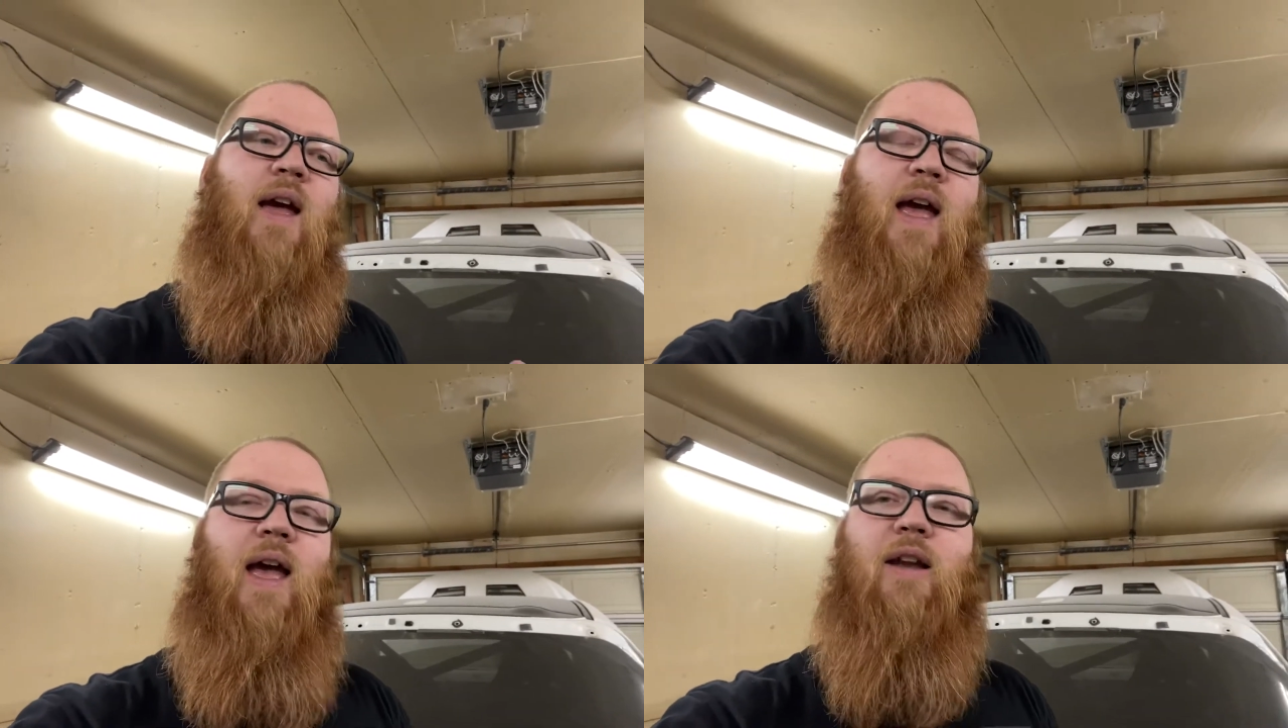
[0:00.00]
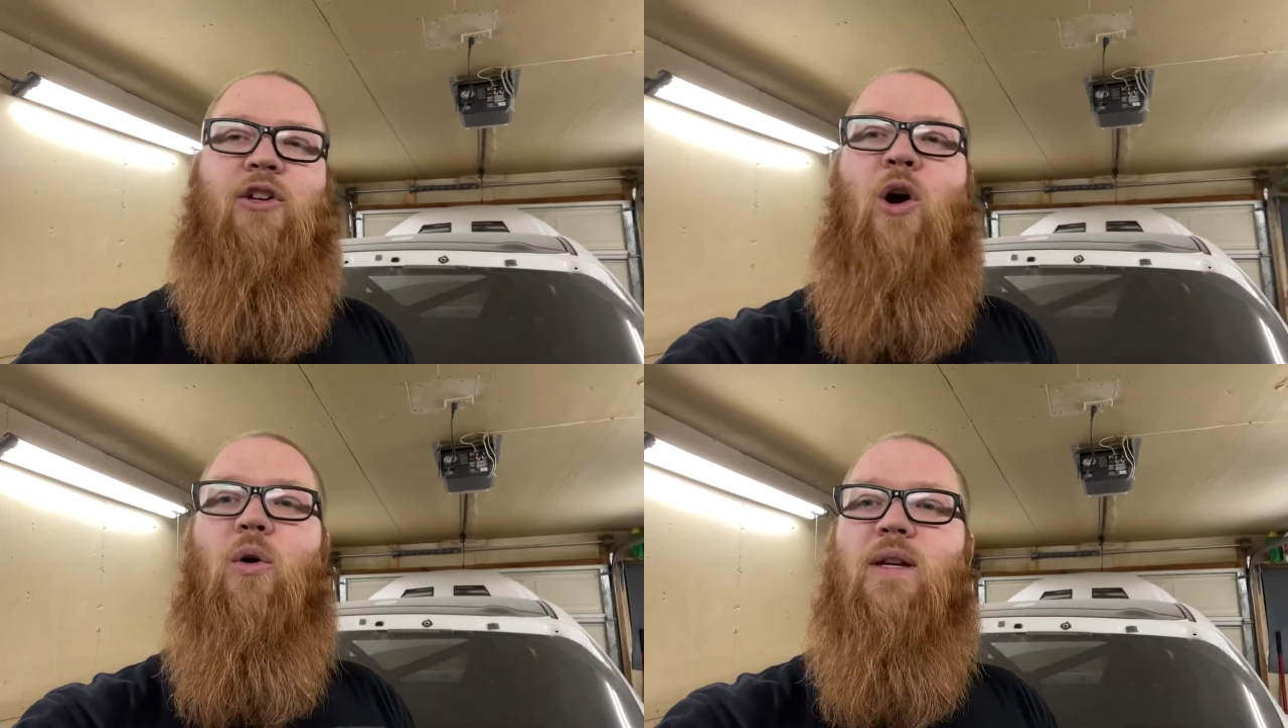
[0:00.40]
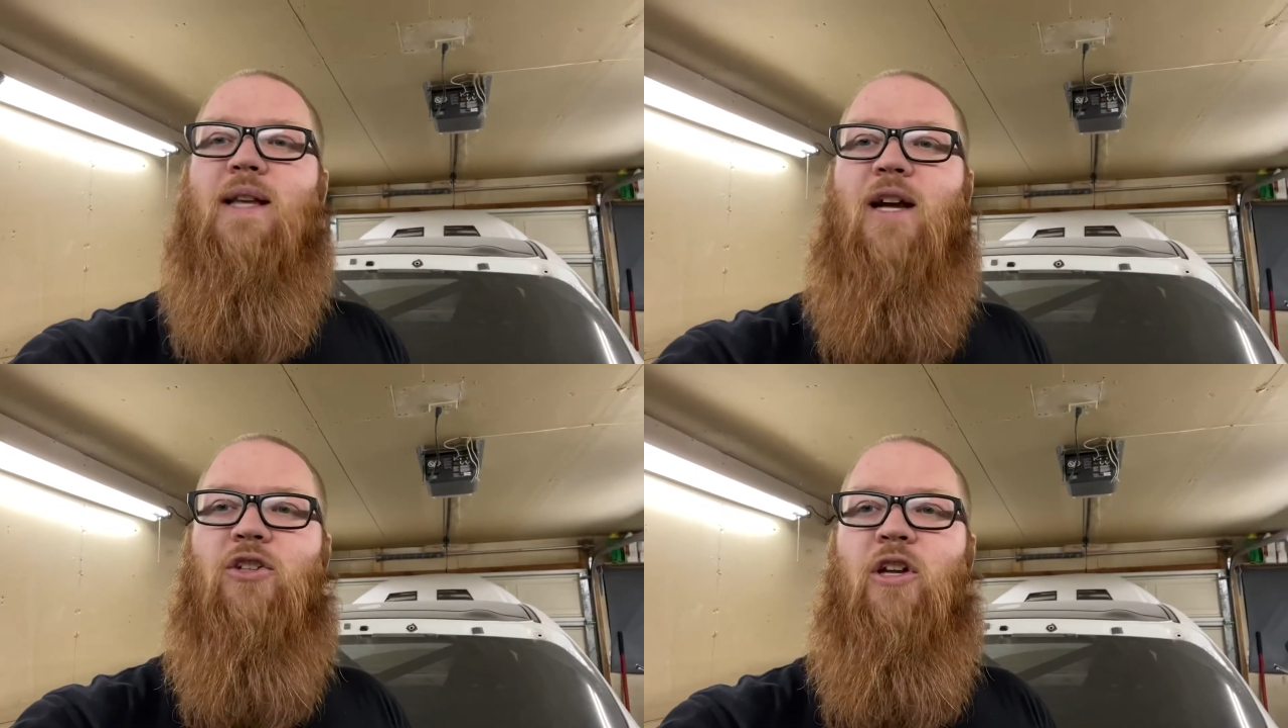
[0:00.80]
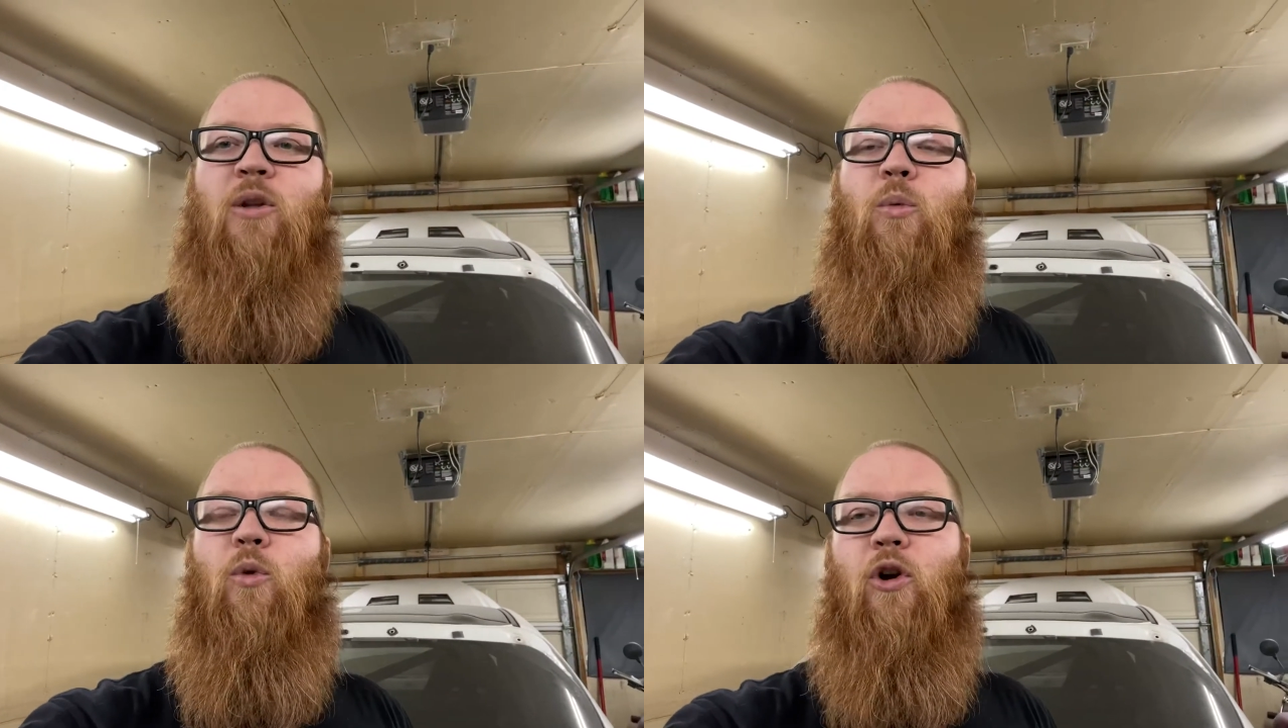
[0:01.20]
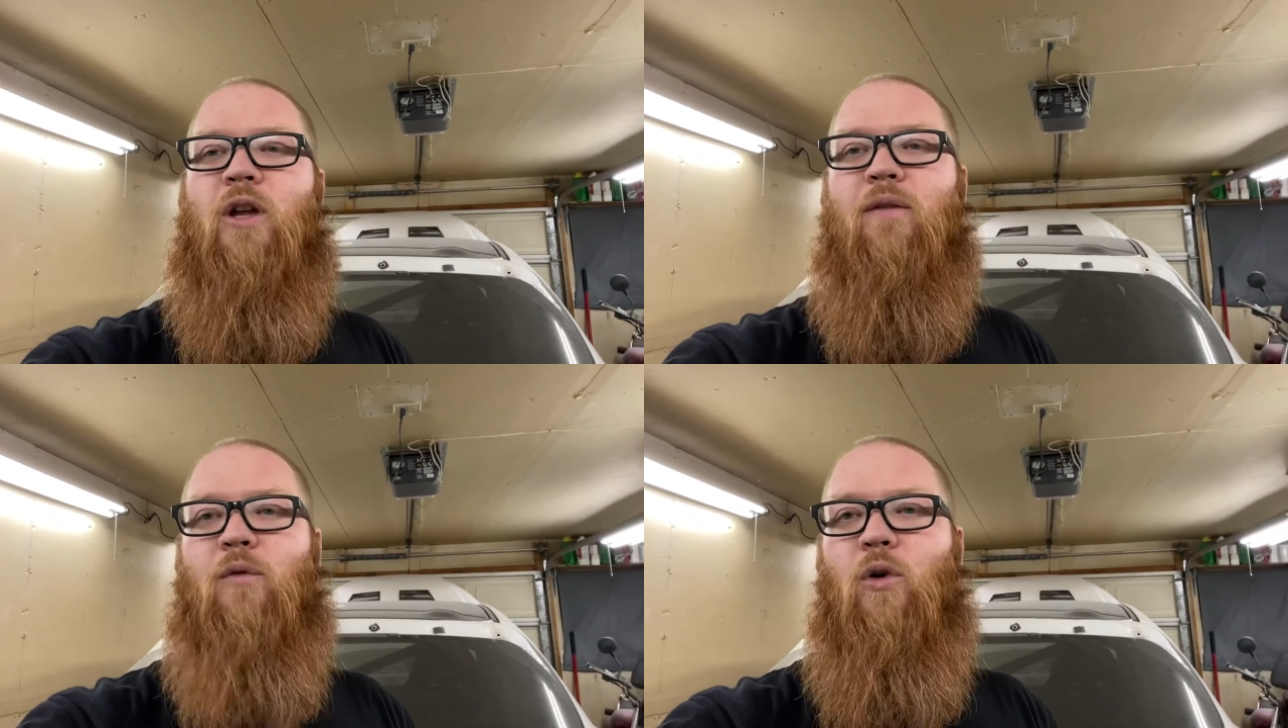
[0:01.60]
and Cody's actually
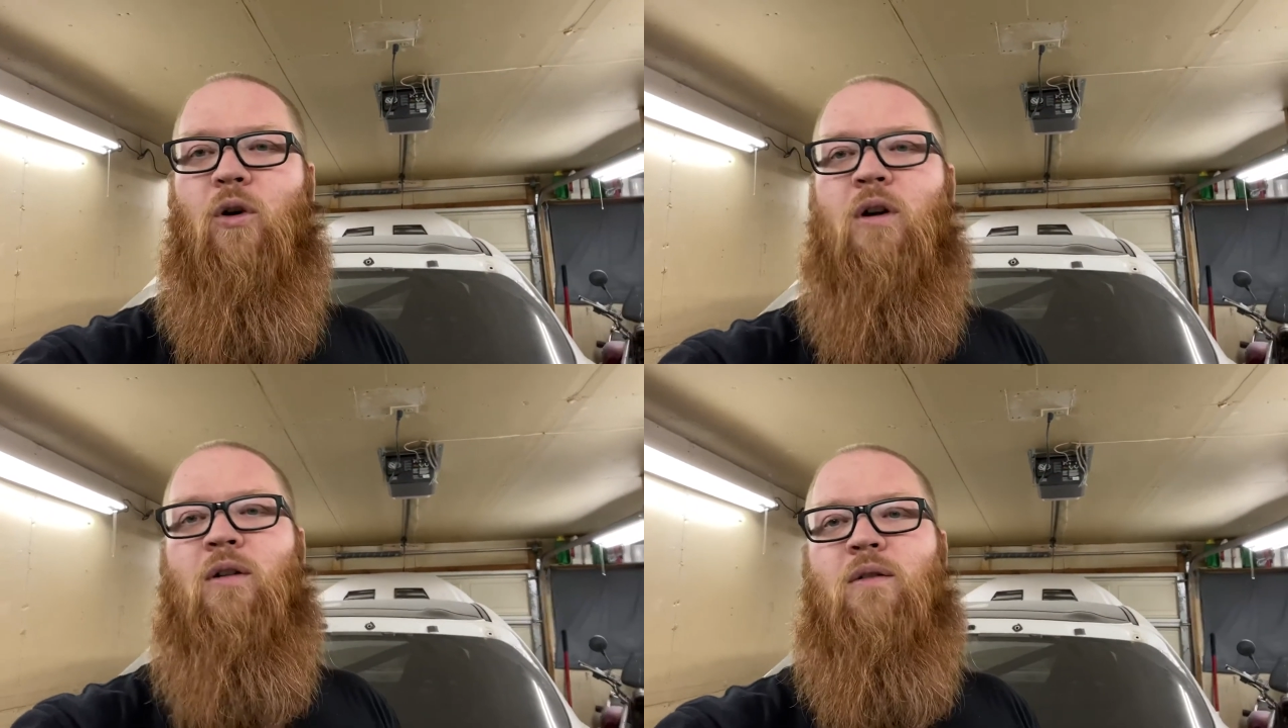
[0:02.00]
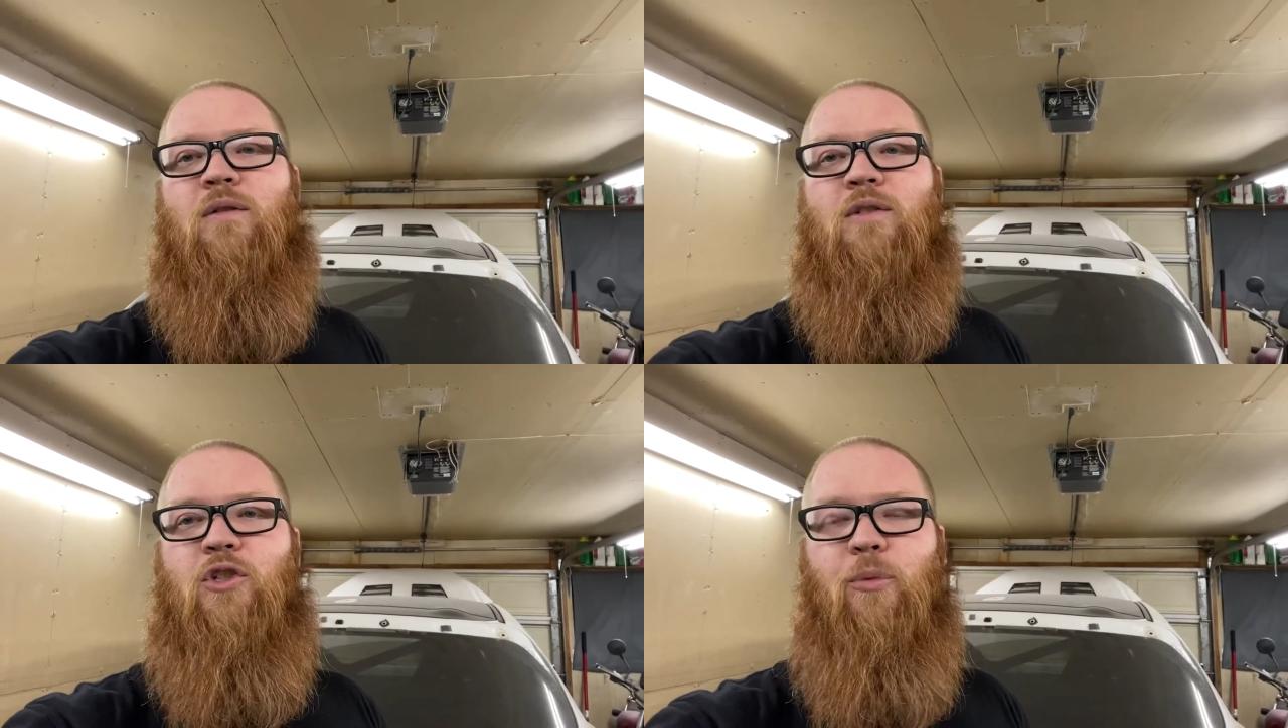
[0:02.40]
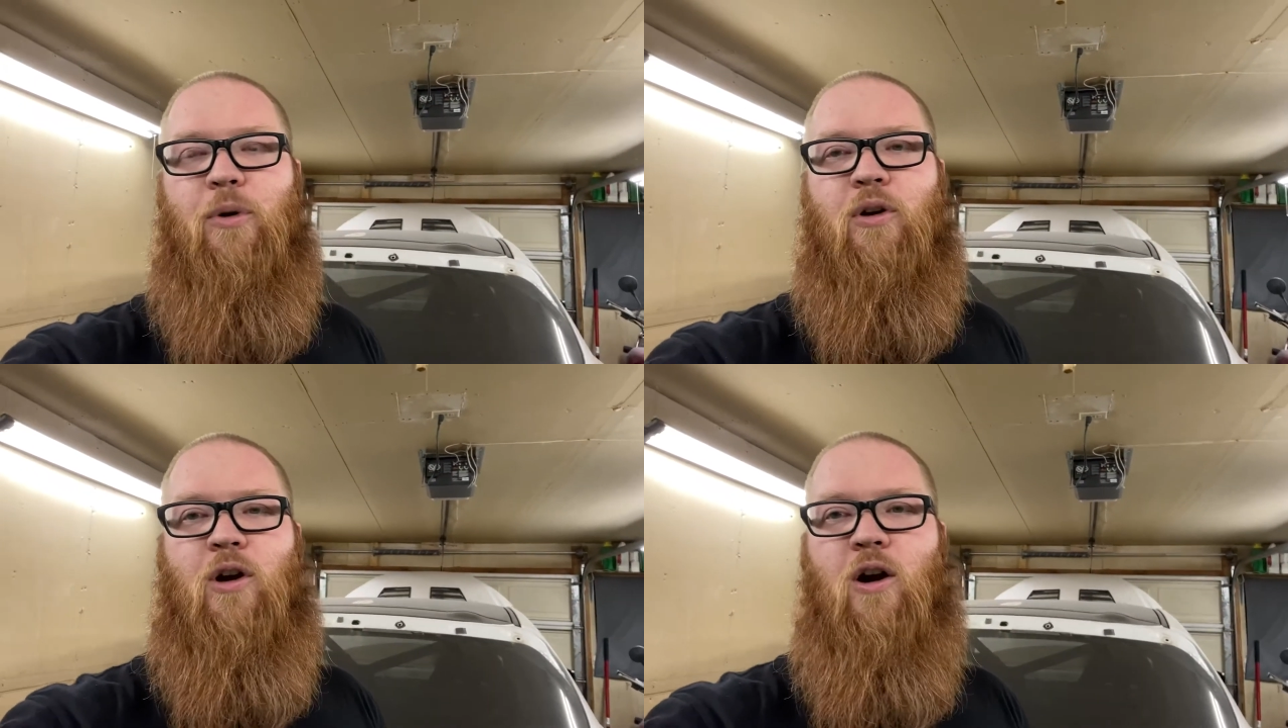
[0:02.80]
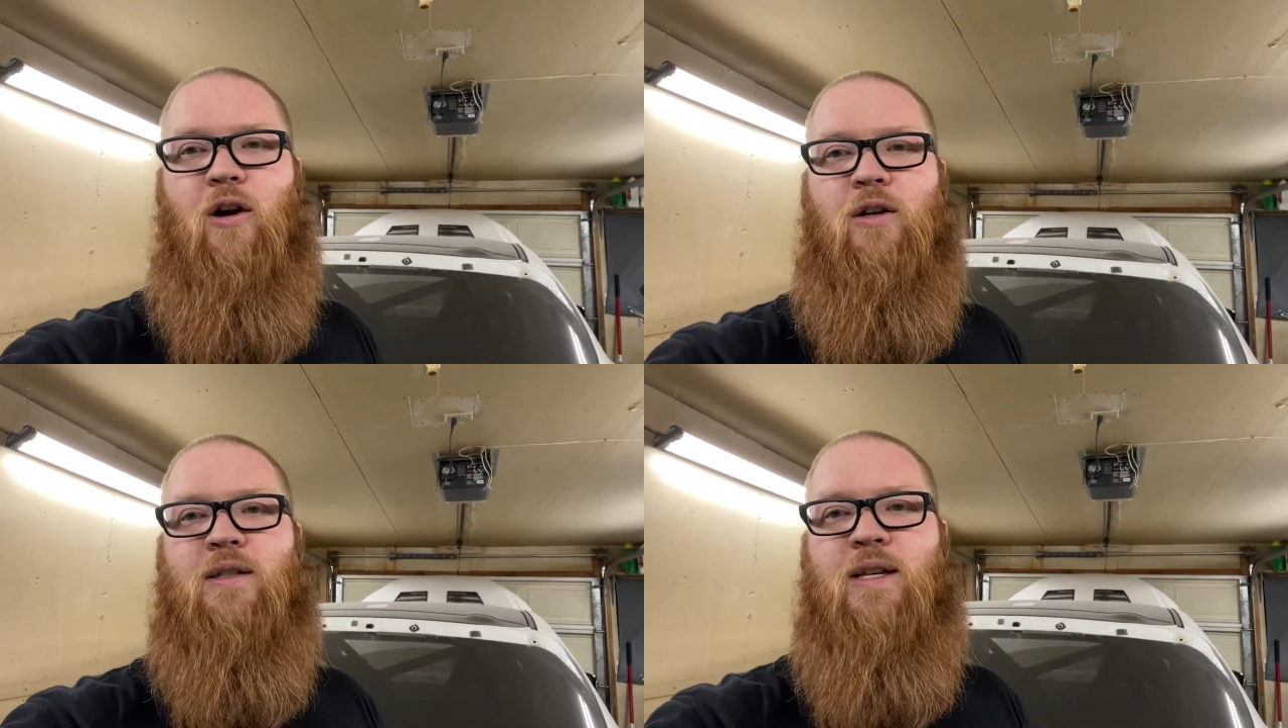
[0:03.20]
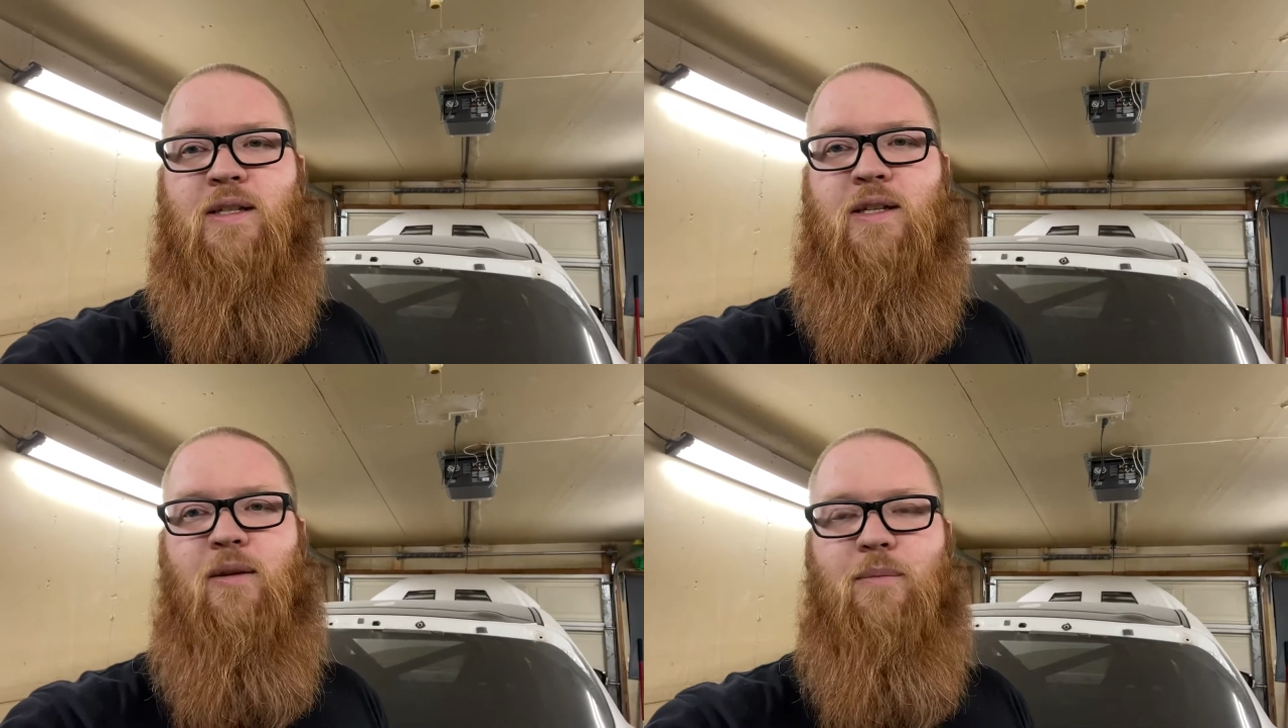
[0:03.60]
working for Supercar
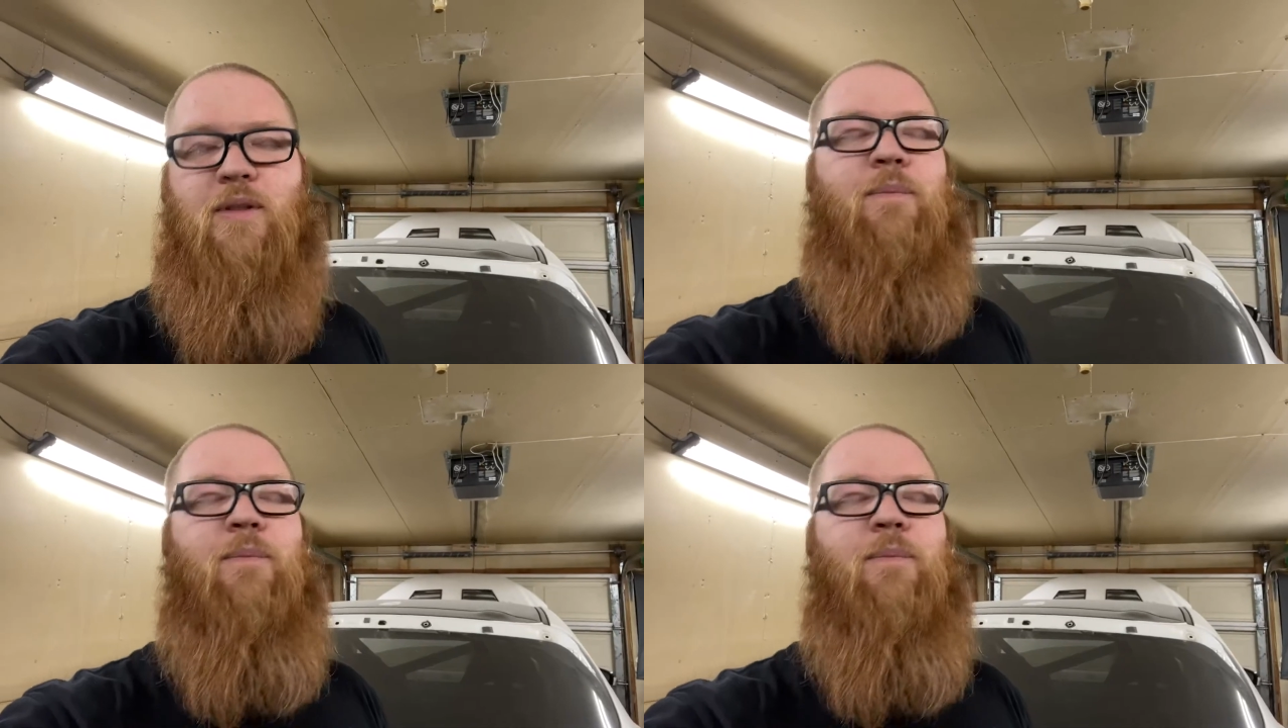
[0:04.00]
Systems.